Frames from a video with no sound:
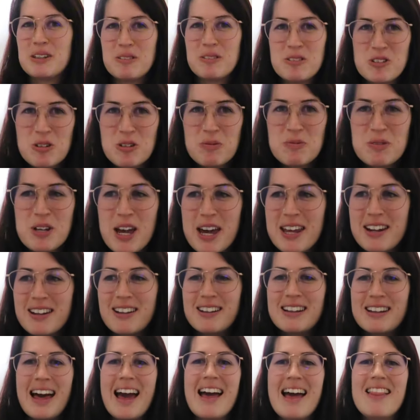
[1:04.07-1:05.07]
YouTube
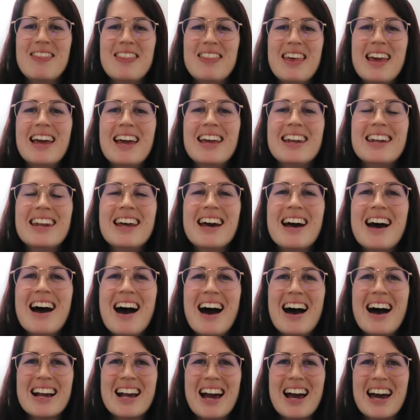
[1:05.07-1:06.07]
channel, and then
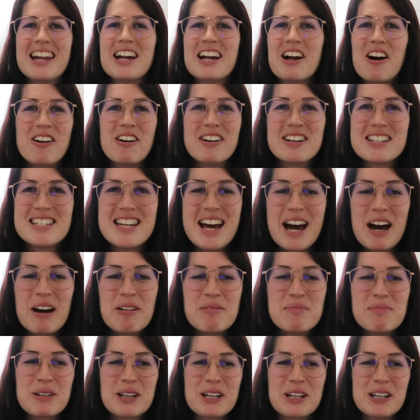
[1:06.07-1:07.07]
I kind of conked
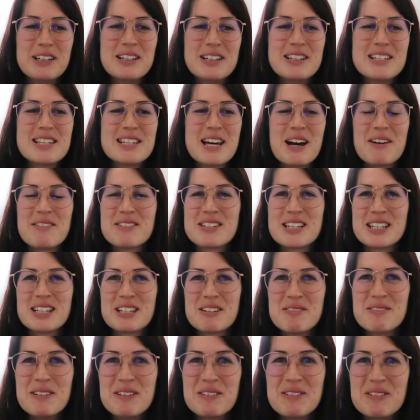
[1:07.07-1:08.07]
out because I was a
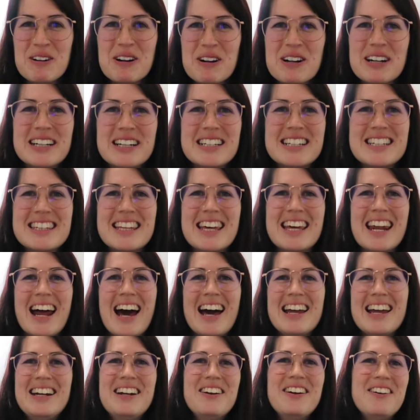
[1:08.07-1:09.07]
little bit worried that,
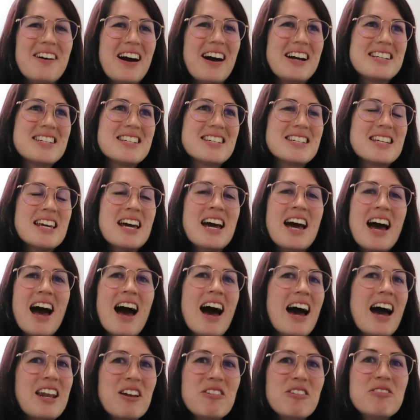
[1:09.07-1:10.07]
I don't know,
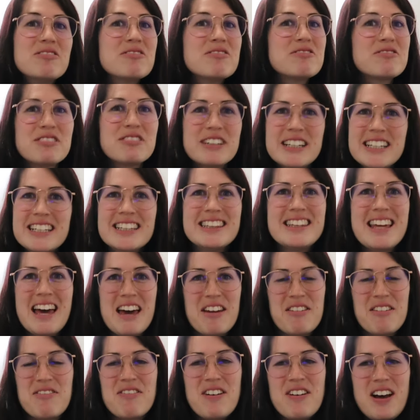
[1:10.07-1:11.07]
I don't read
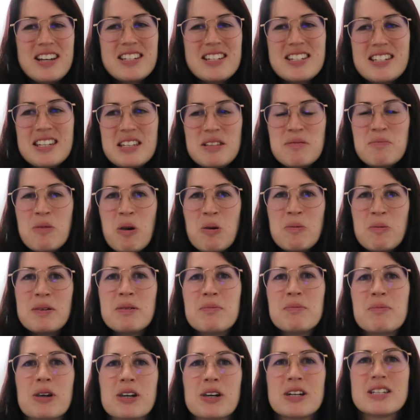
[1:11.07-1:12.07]
that fast at the
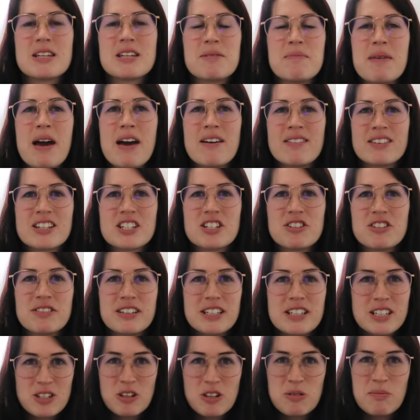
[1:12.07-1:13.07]
moment because I'm having to
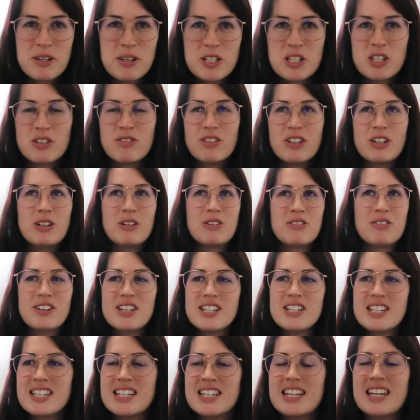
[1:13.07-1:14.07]
read so much for
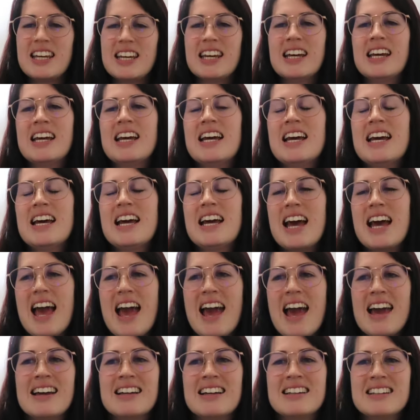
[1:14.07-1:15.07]
university.
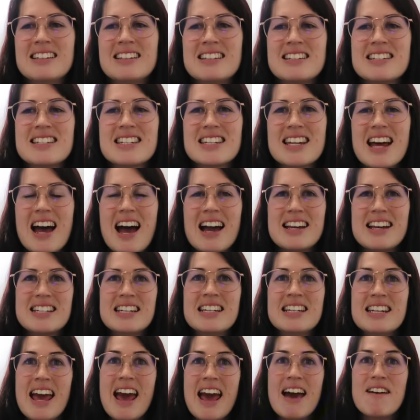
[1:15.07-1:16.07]
And I
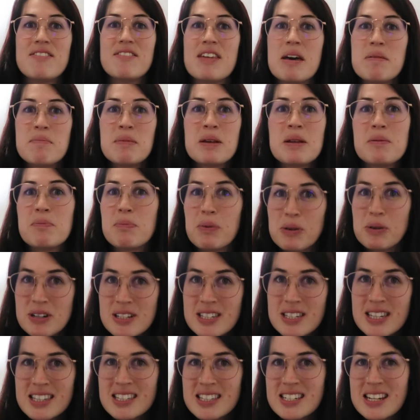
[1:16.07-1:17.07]
didn't have that many
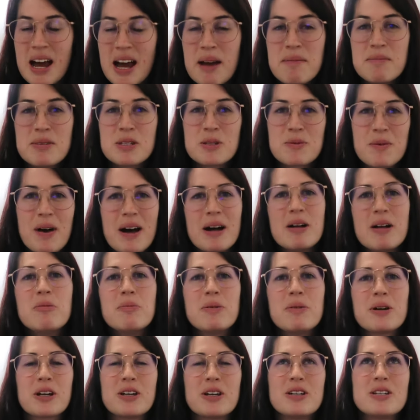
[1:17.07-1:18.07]
books at the time as well
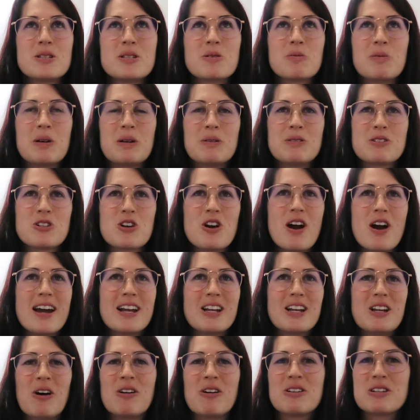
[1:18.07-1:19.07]
because we were
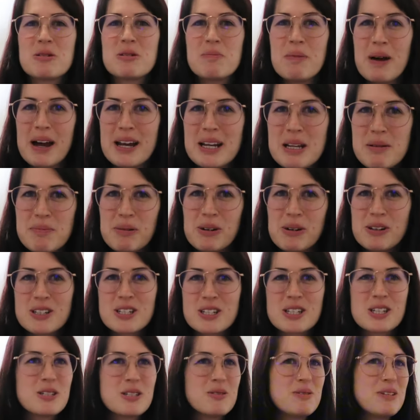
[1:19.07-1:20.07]
trying not to buy any
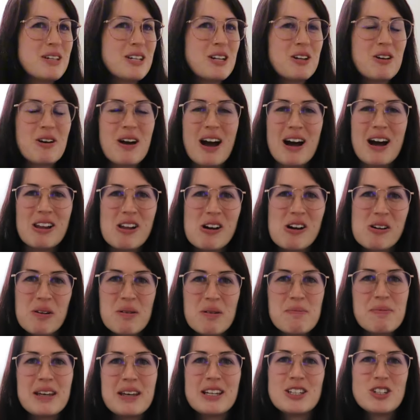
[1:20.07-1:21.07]
books because we didn't know how long
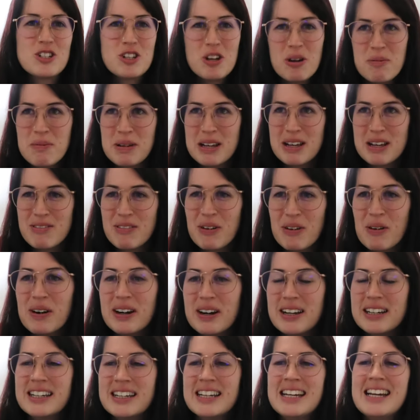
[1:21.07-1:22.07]
we'd be in Germany
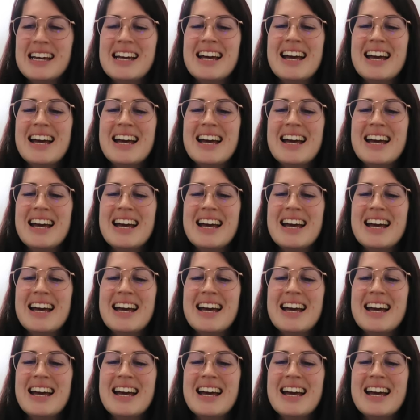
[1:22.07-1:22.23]
for.